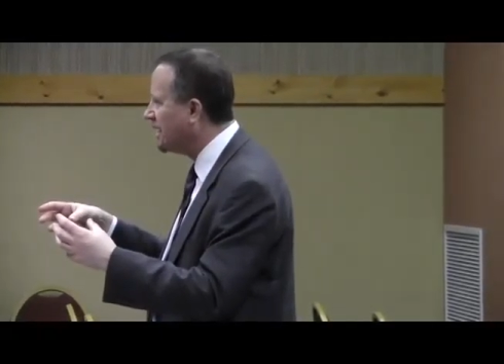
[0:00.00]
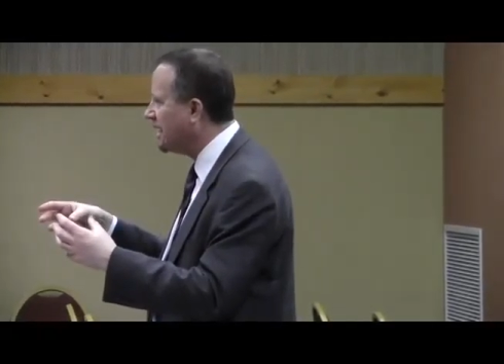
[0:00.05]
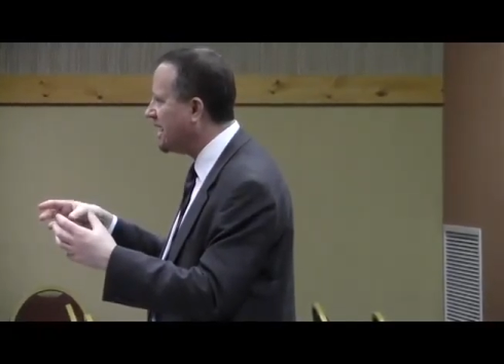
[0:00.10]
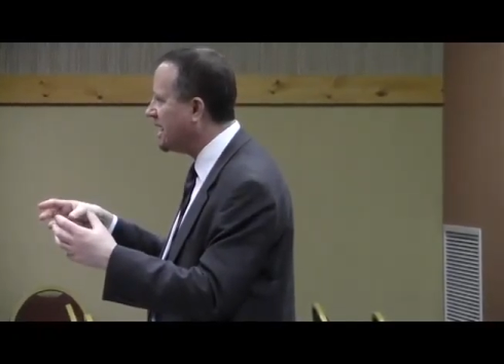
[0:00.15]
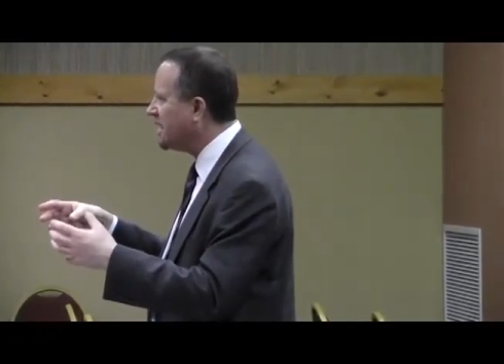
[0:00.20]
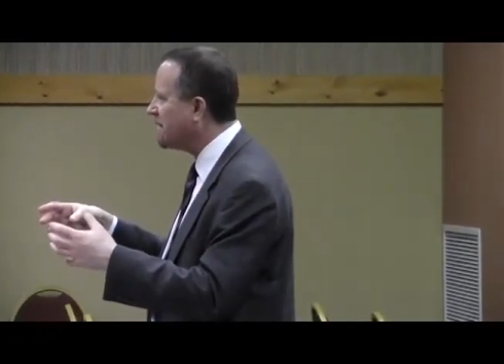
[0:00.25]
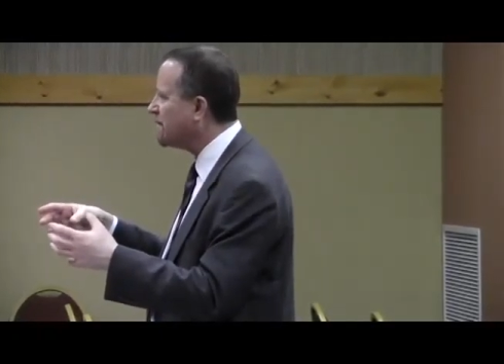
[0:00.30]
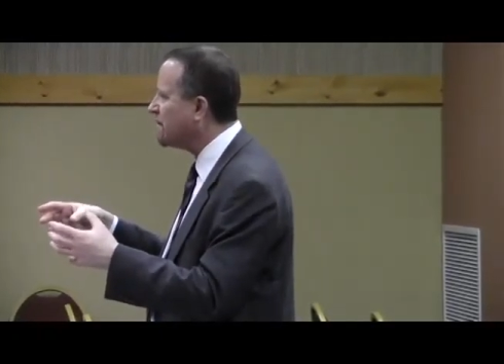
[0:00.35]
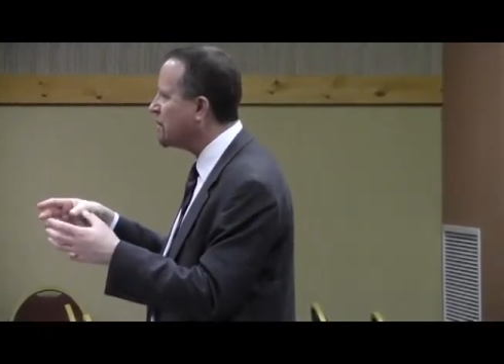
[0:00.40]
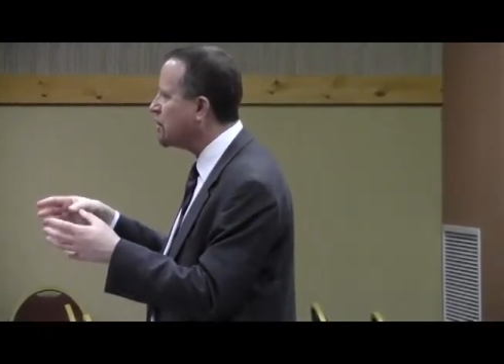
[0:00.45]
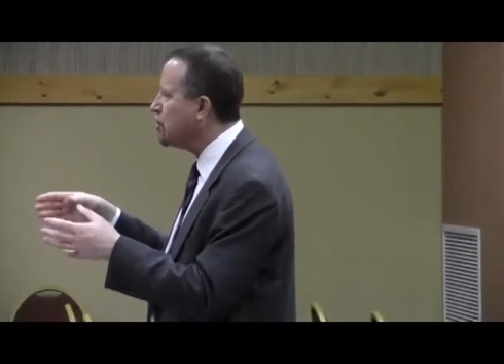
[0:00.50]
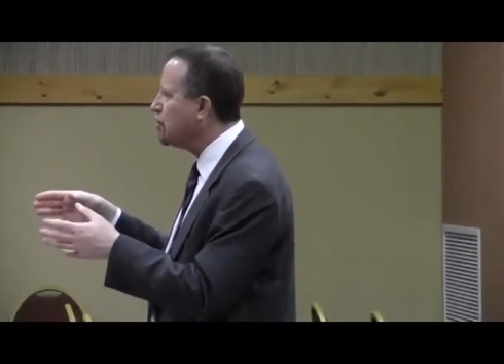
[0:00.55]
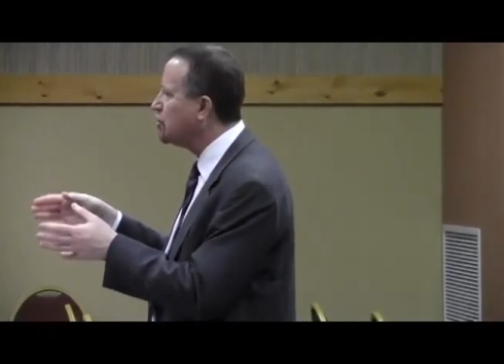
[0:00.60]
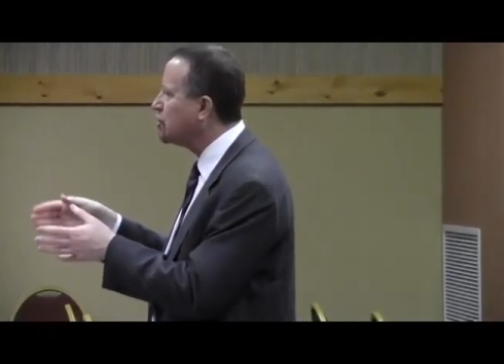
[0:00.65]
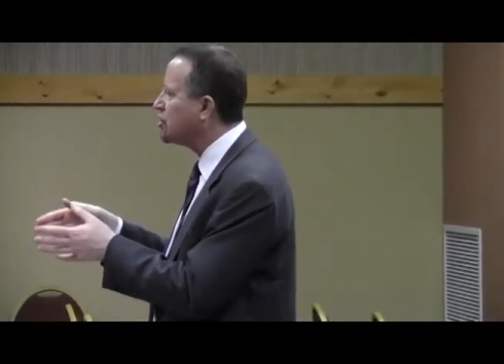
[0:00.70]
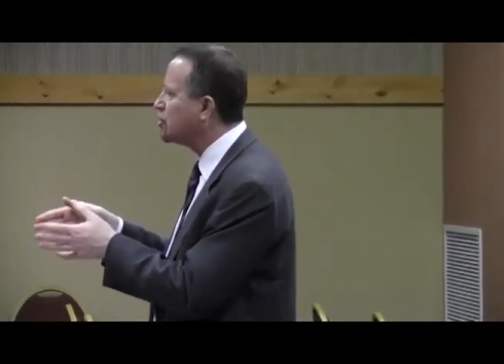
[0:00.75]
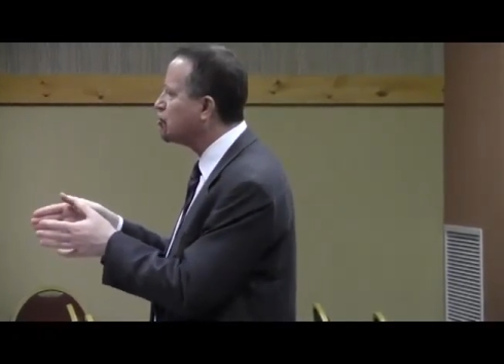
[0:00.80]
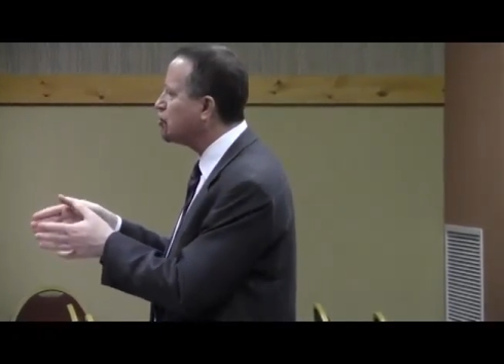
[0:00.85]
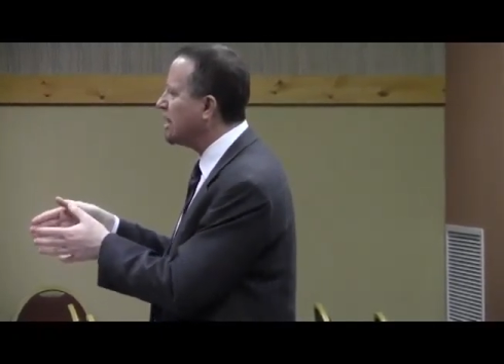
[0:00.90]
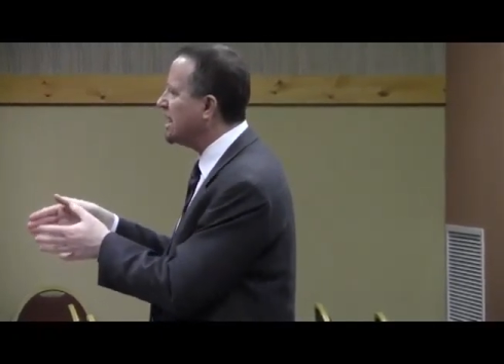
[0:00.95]
if you
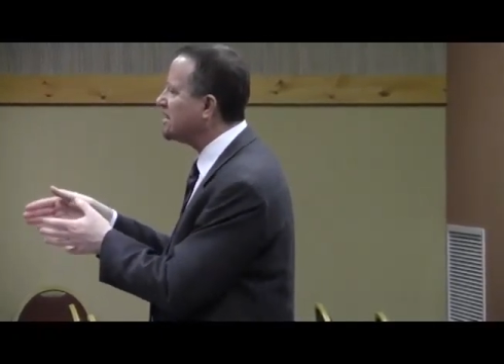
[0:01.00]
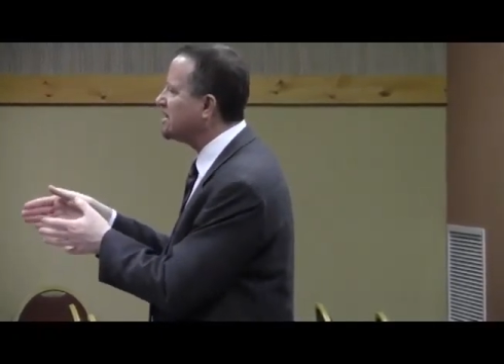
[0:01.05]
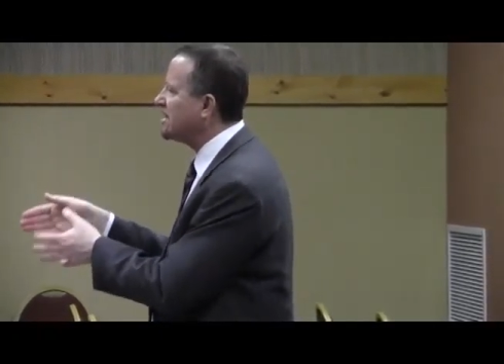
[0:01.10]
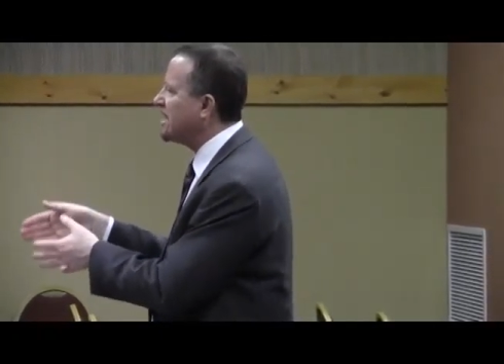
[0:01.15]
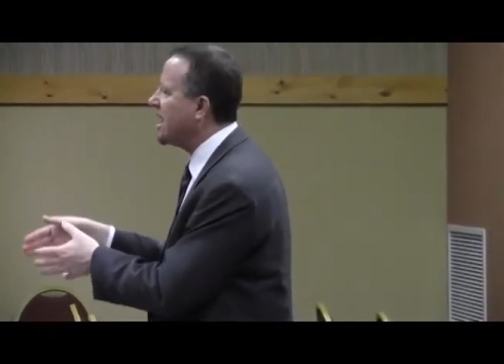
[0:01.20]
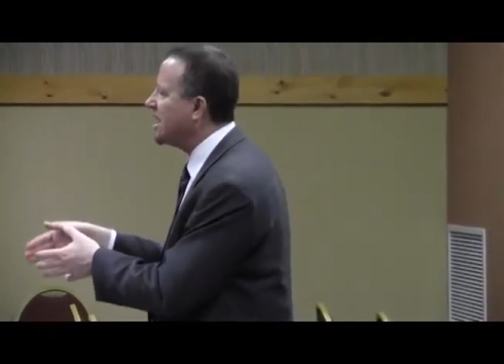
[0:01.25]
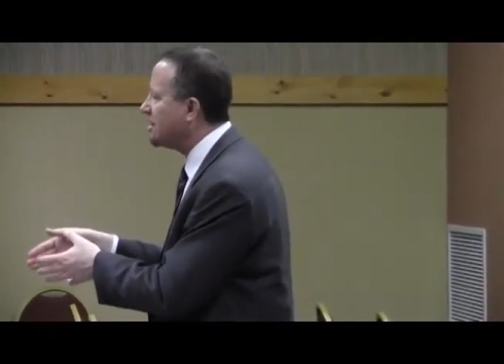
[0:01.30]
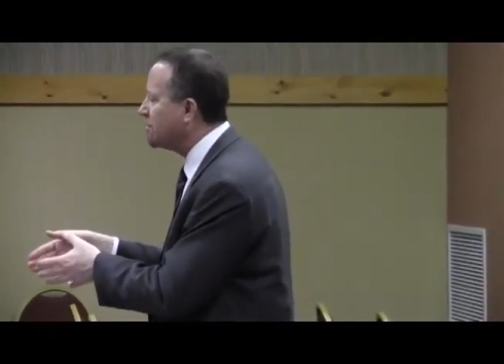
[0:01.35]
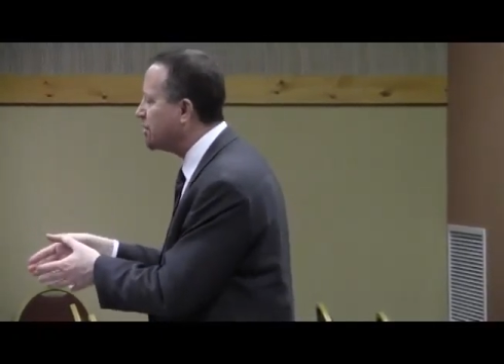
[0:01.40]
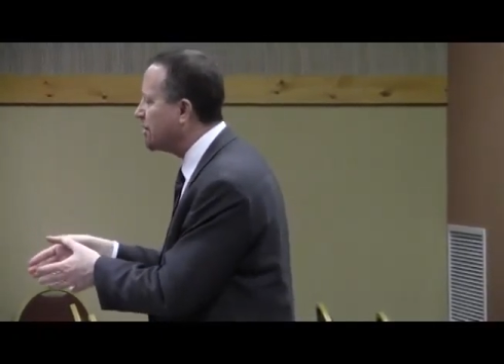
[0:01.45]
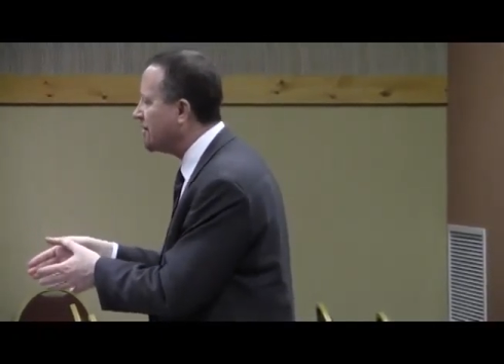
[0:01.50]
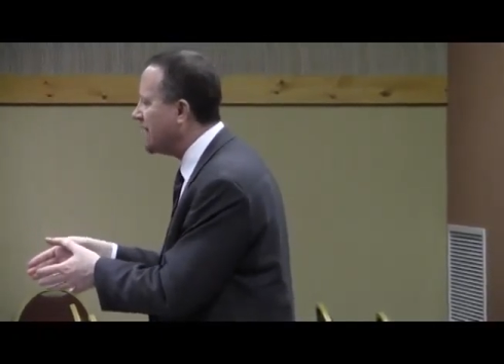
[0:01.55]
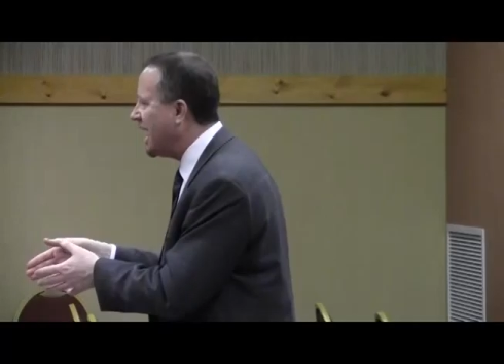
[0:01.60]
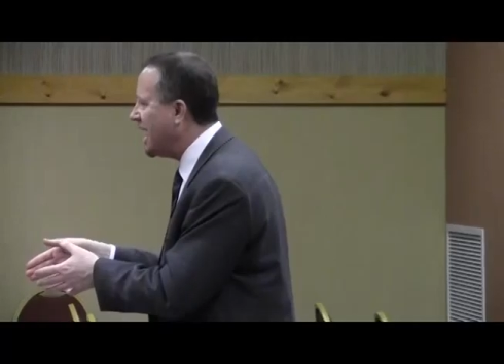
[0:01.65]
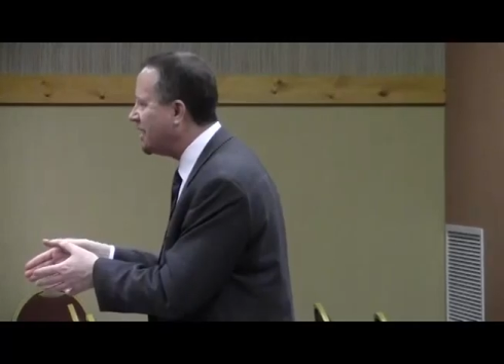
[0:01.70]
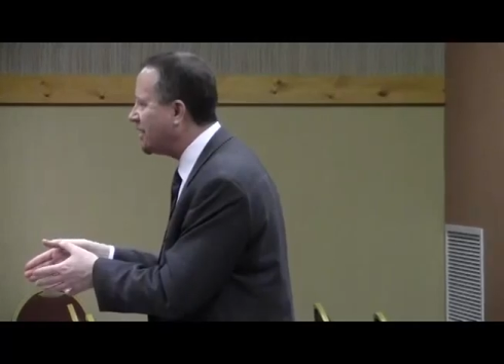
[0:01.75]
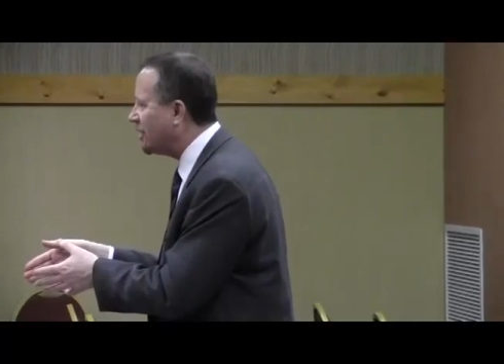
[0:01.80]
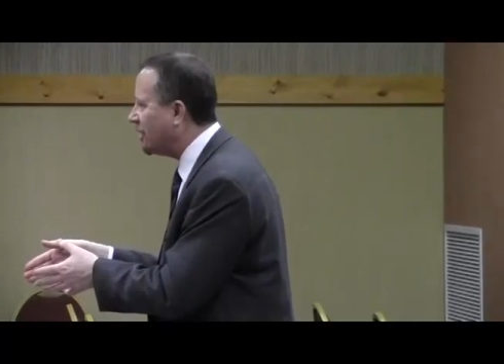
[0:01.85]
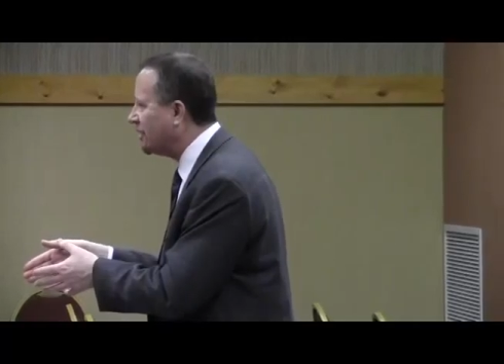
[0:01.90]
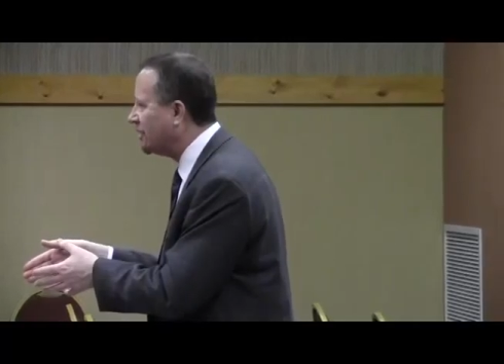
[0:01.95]
stress out a
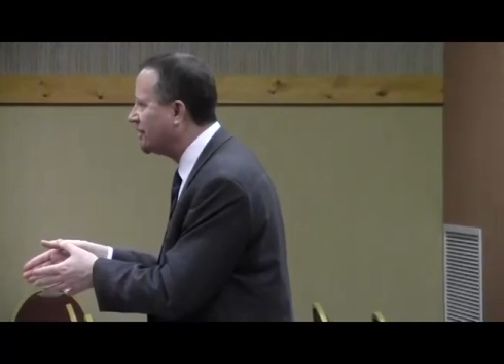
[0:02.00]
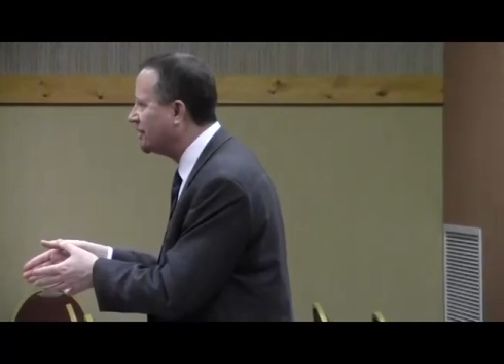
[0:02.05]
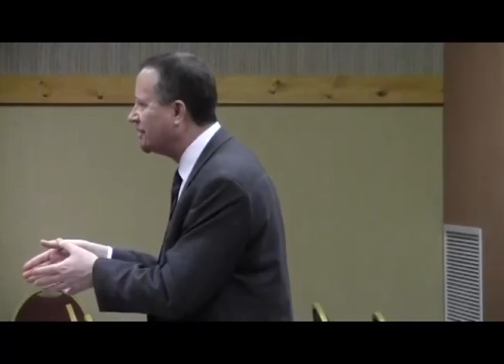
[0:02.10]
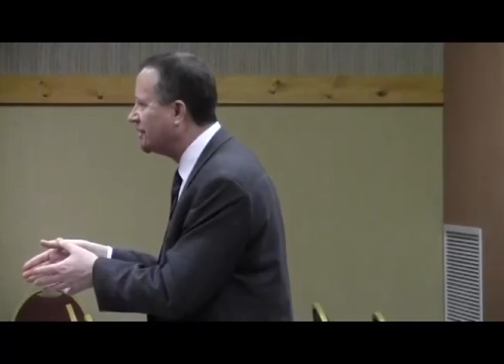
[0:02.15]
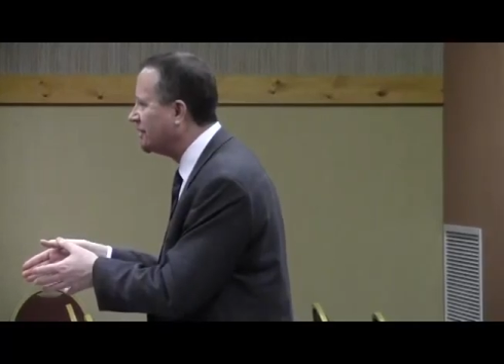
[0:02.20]
provider.